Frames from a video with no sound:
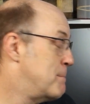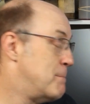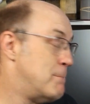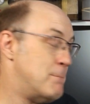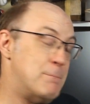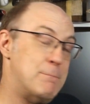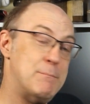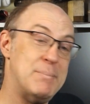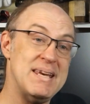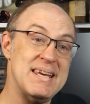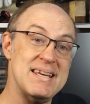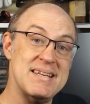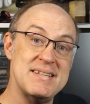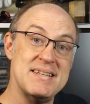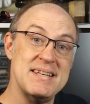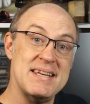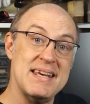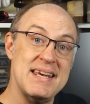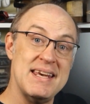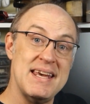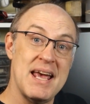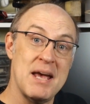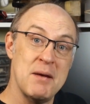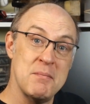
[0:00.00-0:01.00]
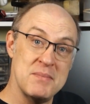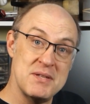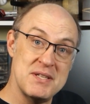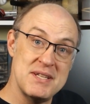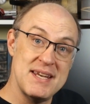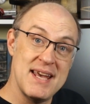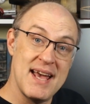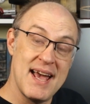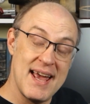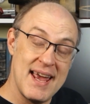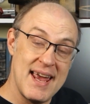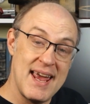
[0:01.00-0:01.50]
PC
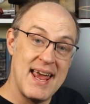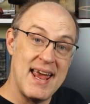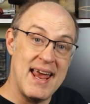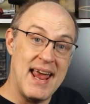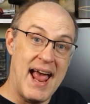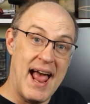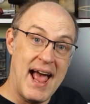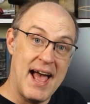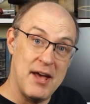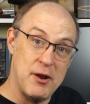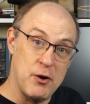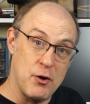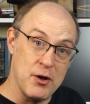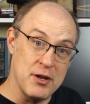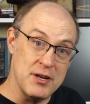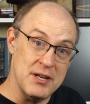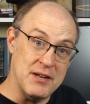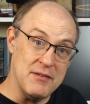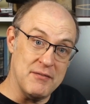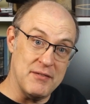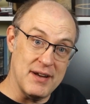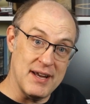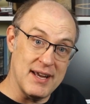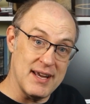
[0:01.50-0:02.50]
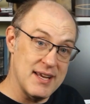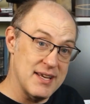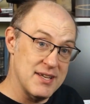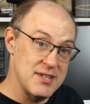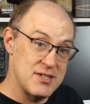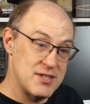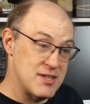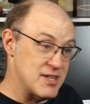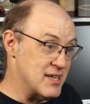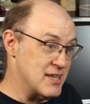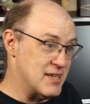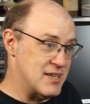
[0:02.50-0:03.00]
MCIA add-on device
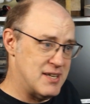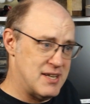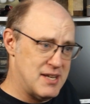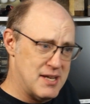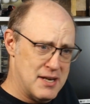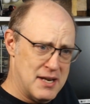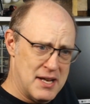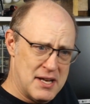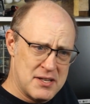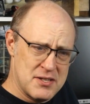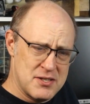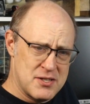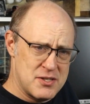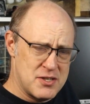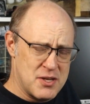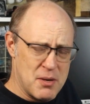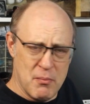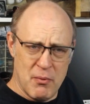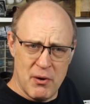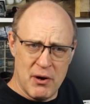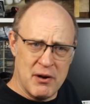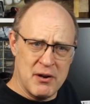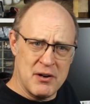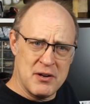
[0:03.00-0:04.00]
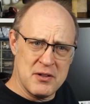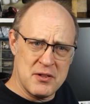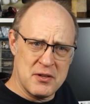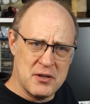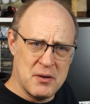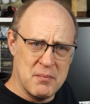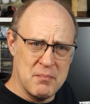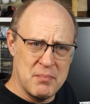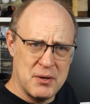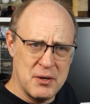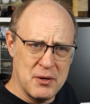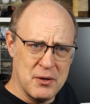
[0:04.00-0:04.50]
that connects somewhere into the
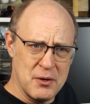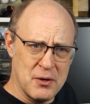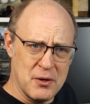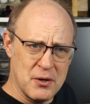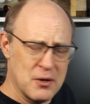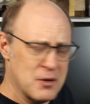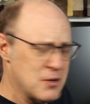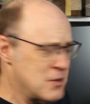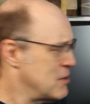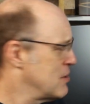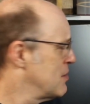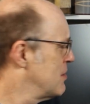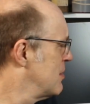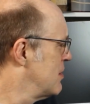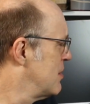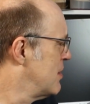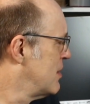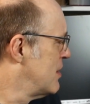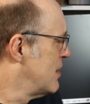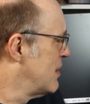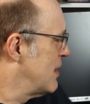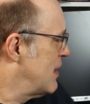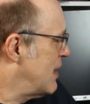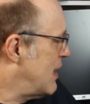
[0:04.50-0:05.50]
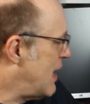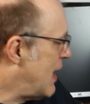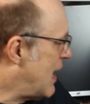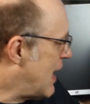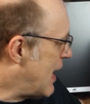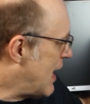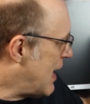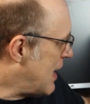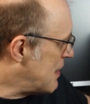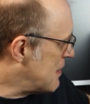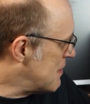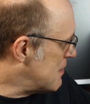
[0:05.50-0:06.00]
computer,
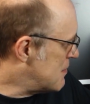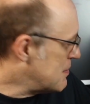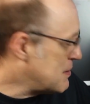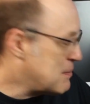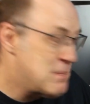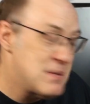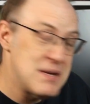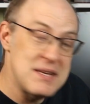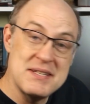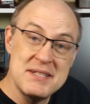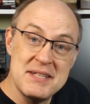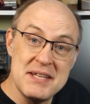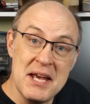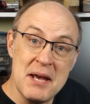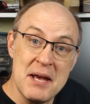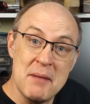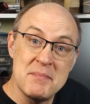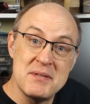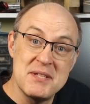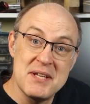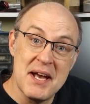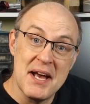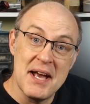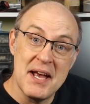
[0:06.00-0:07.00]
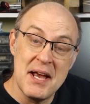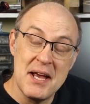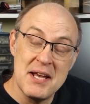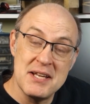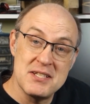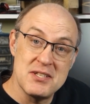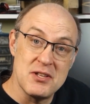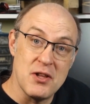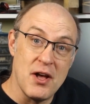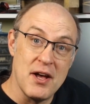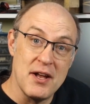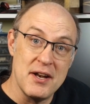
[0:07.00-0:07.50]
and the PC MCIA
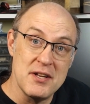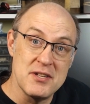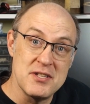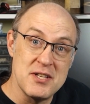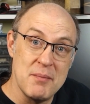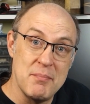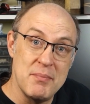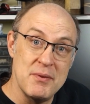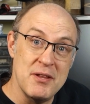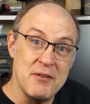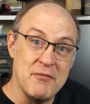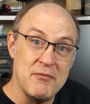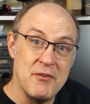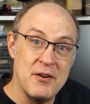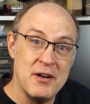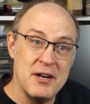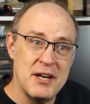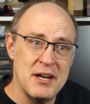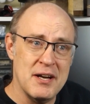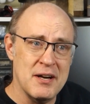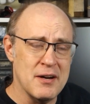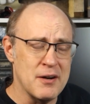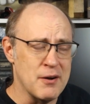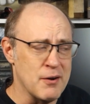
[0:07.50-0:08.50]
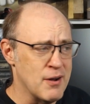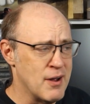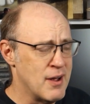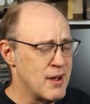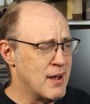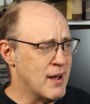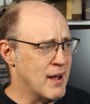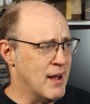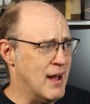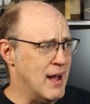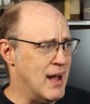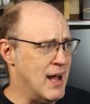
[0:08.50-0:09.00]
slot is up in the front here.
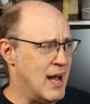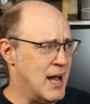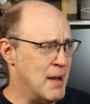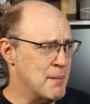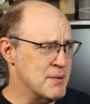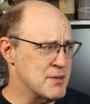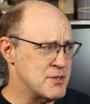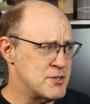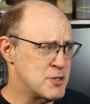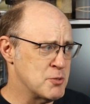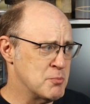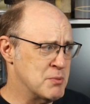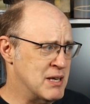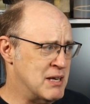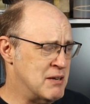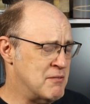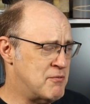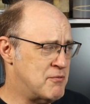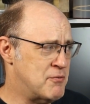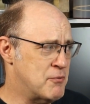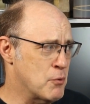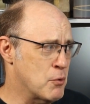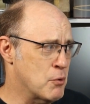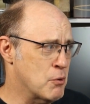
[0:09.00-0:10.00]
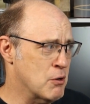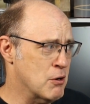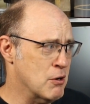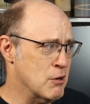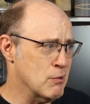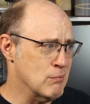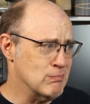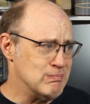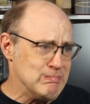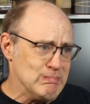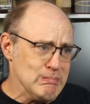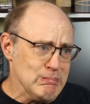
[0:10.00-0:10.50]
I'm assuming for
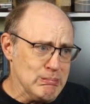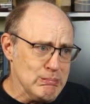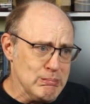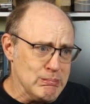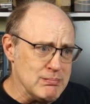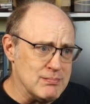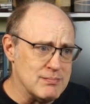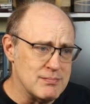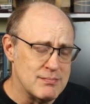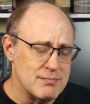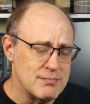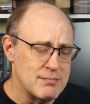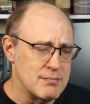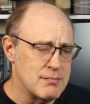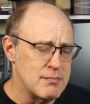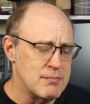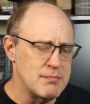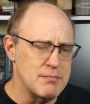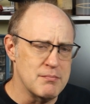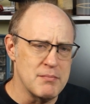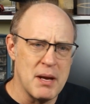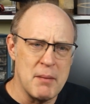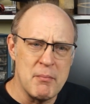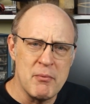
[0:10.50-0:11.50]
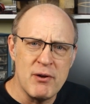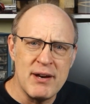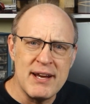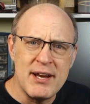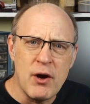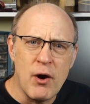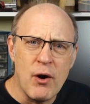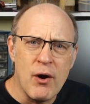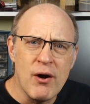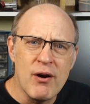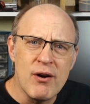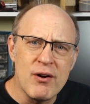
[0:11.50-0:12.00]
memory
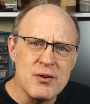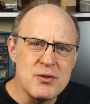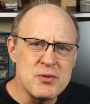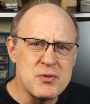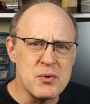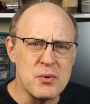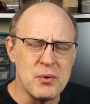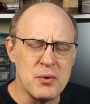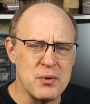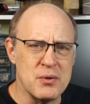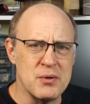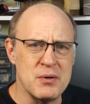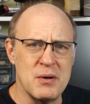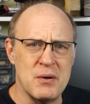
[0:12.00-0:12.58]
cards or